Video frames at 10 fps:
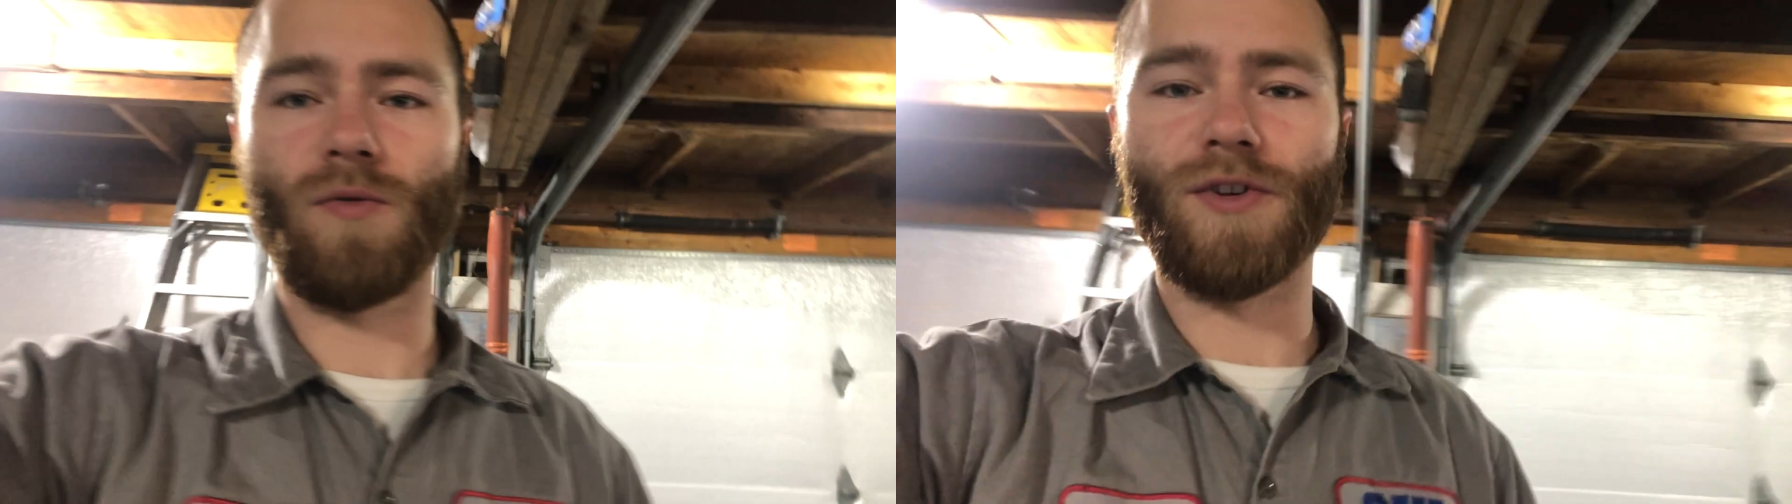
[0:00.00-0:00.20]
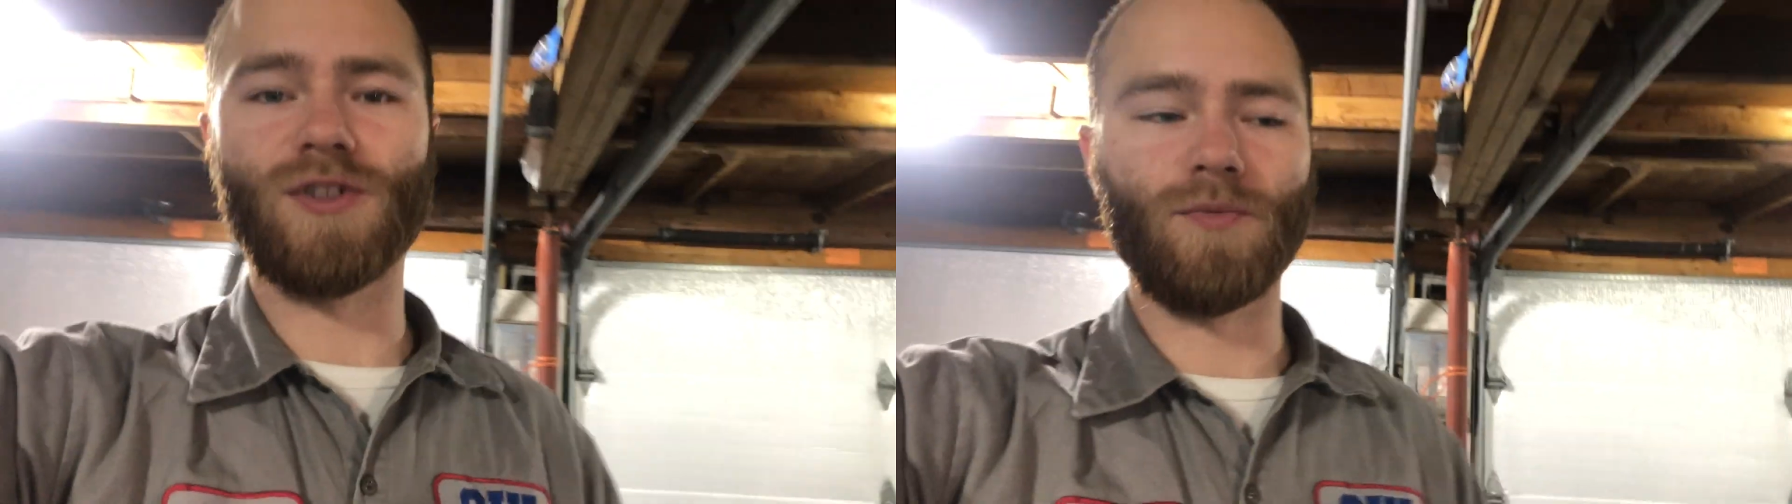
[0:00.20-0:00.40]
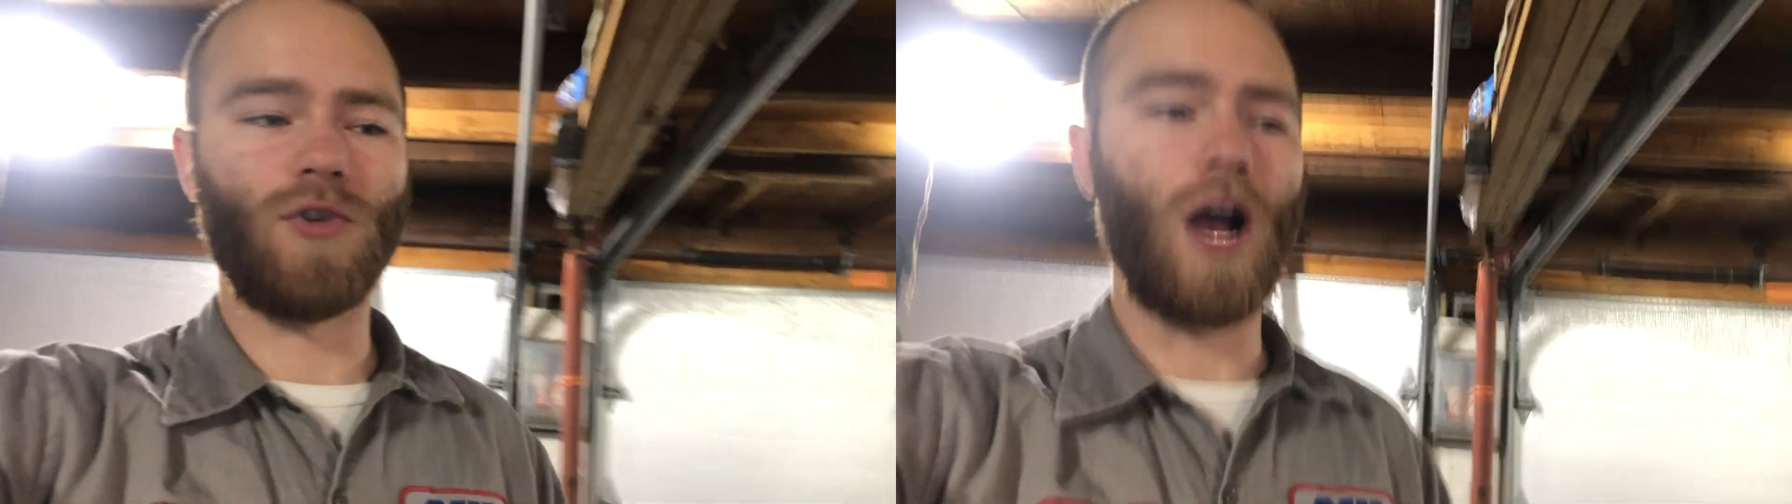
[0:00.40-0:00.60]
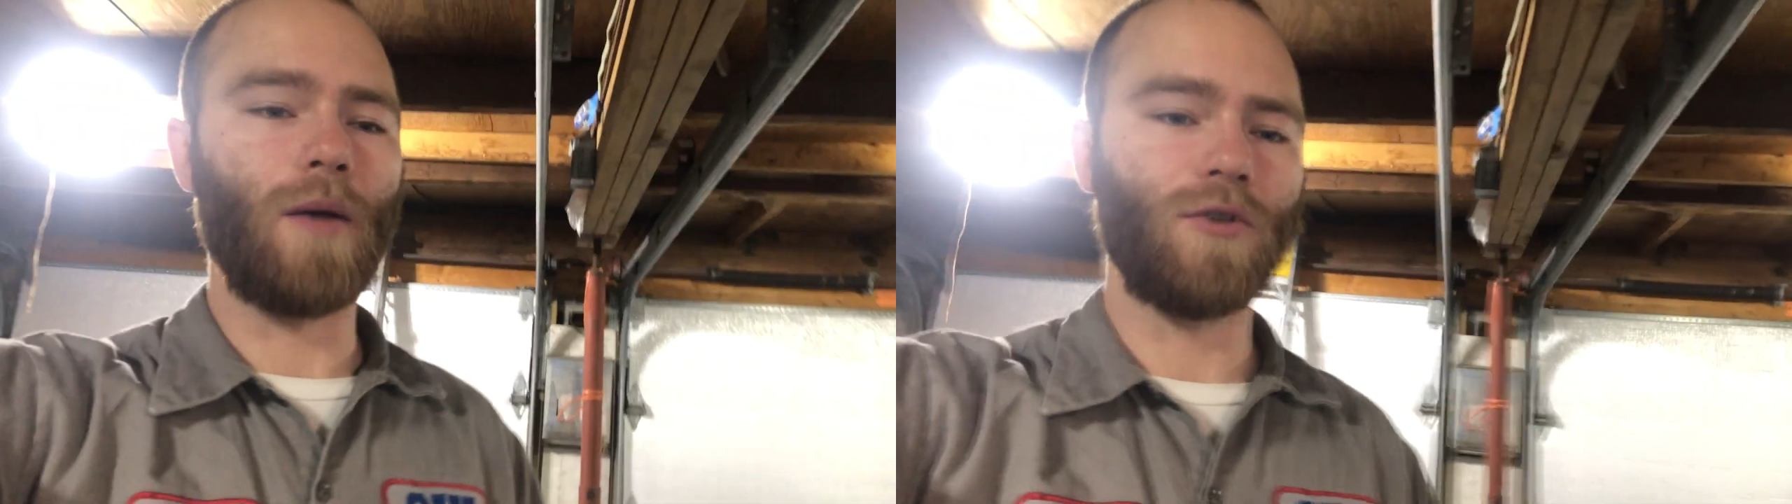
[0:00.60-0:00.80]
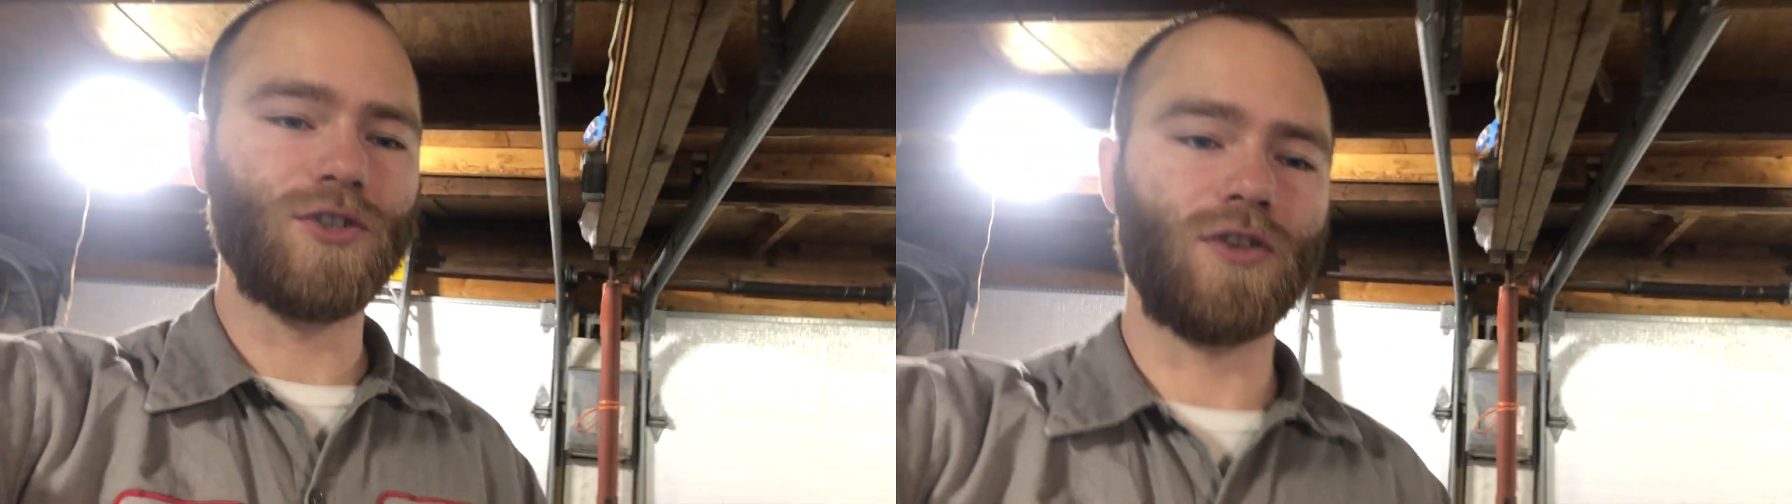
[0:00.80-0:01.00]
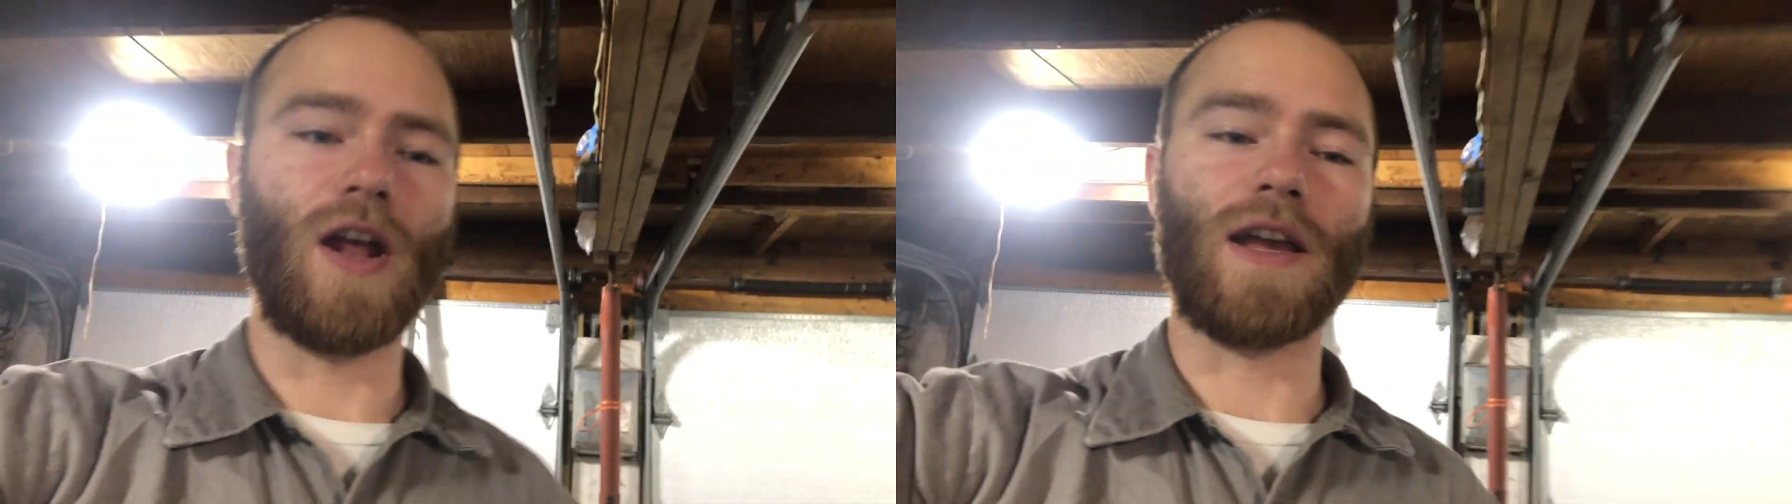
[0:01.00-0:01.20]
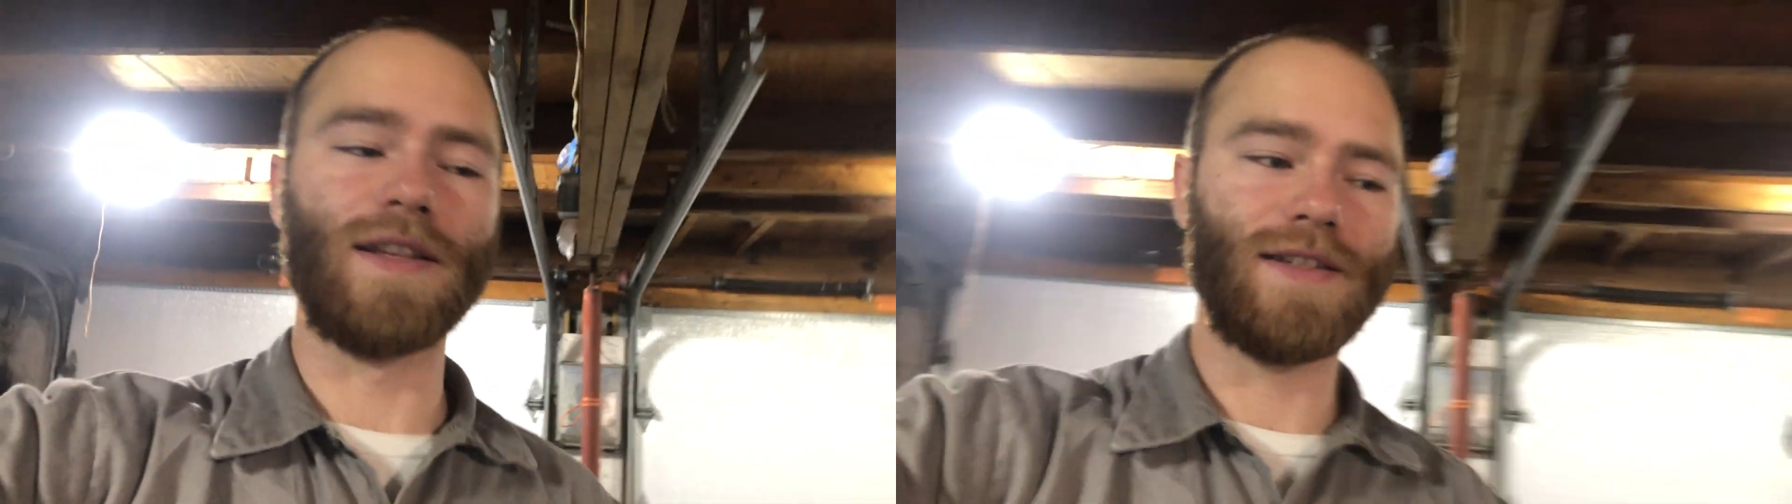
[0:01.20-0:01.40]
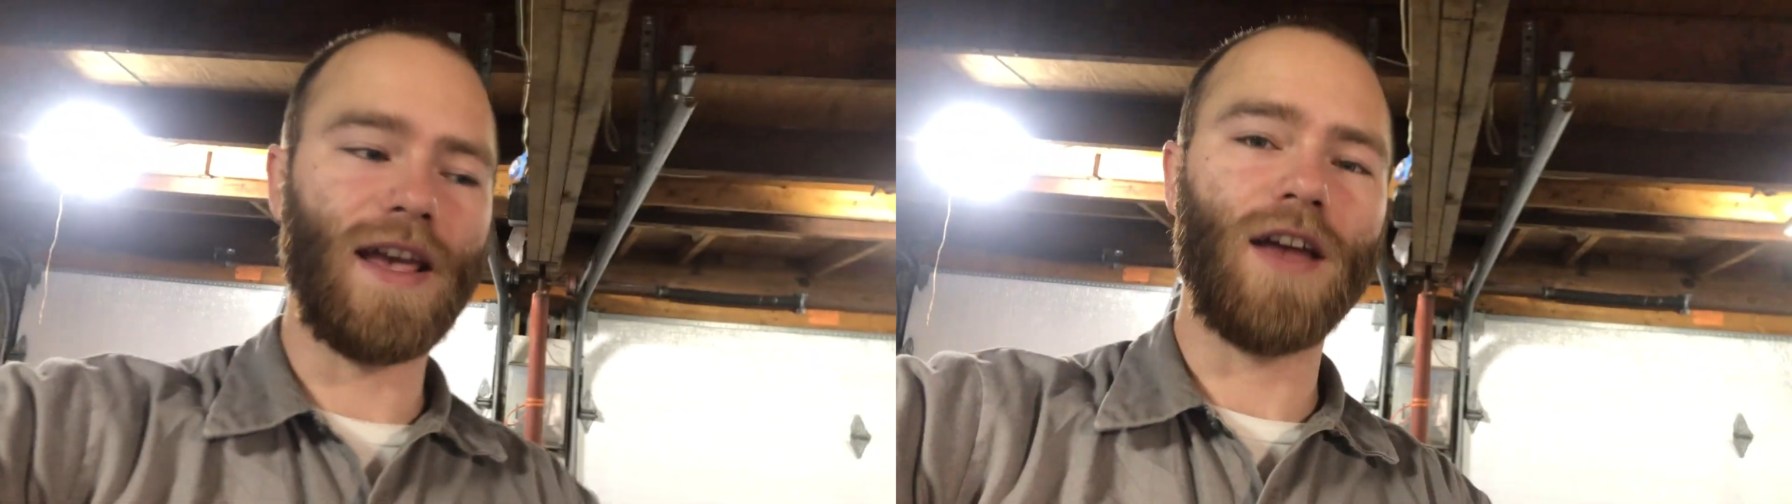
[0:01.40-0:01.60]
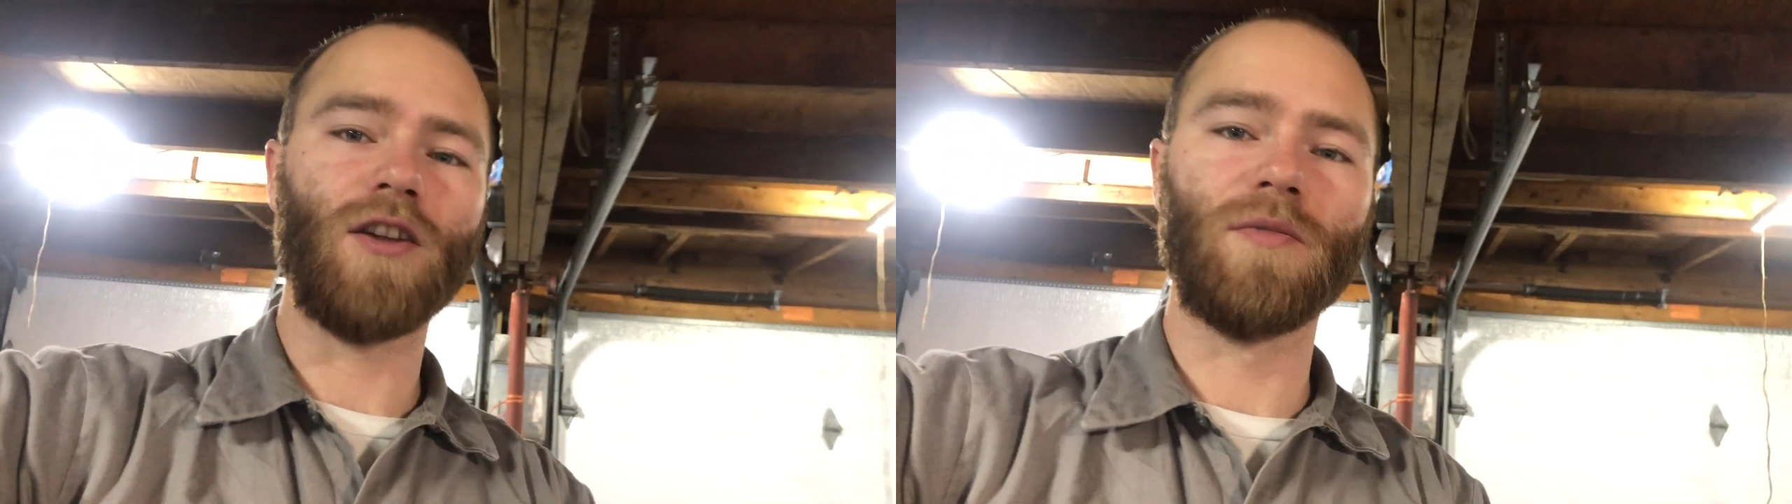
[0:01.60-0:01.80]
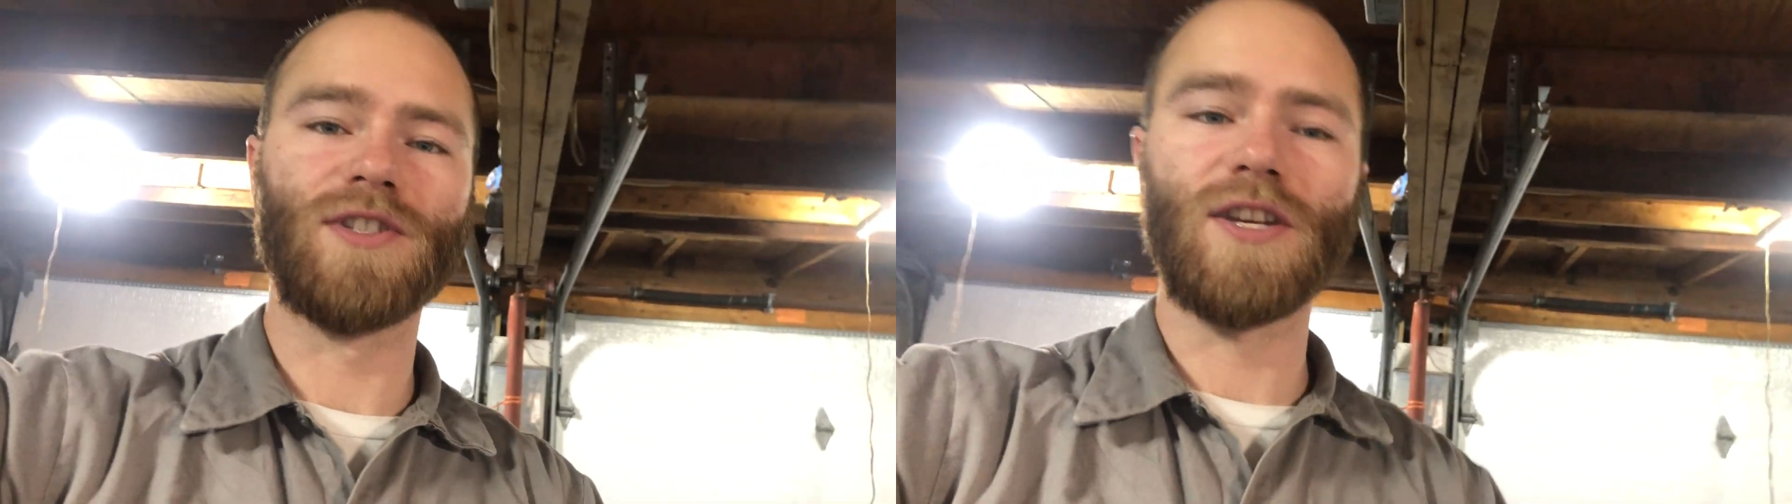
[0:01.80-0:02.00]
some primer, so that I can sand
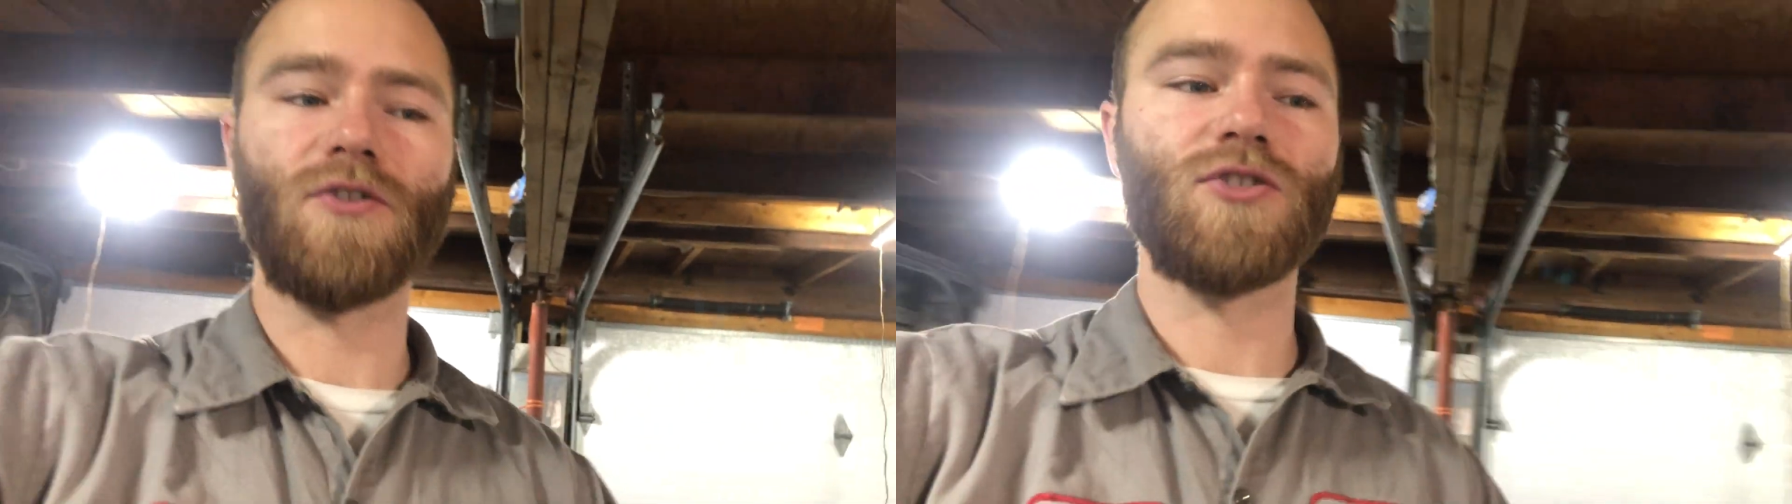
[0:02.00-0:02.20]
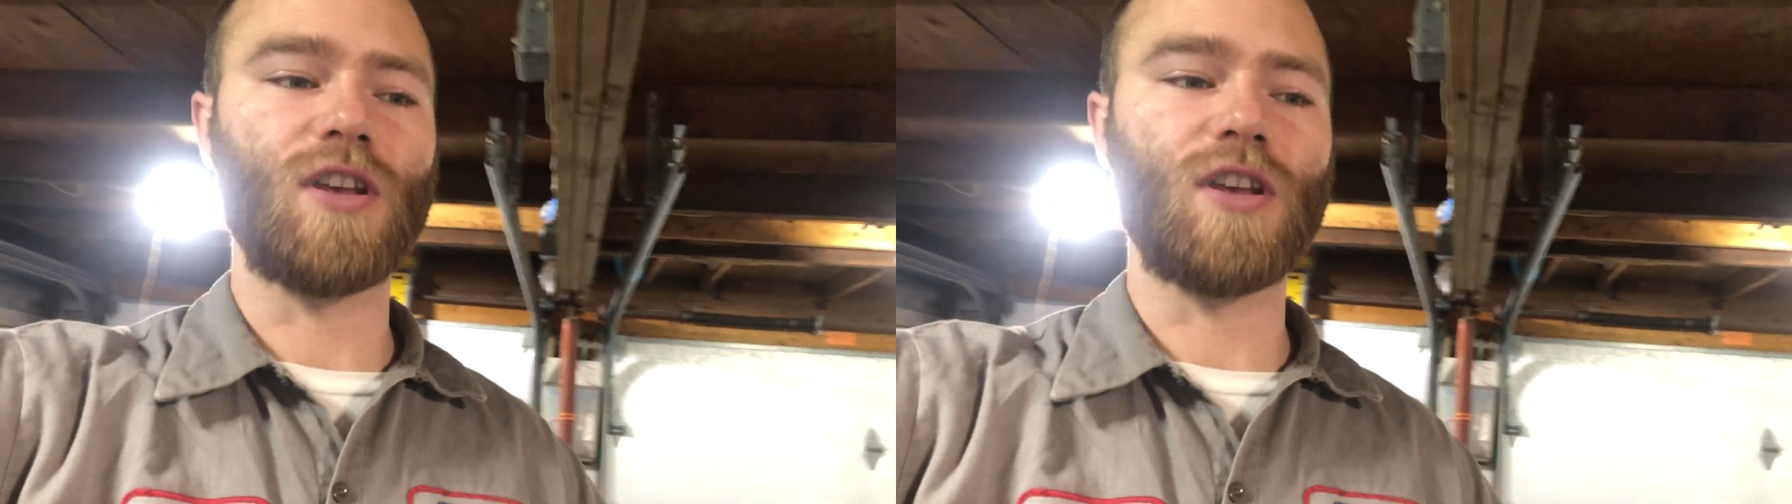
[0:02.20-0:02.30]
them and see if there's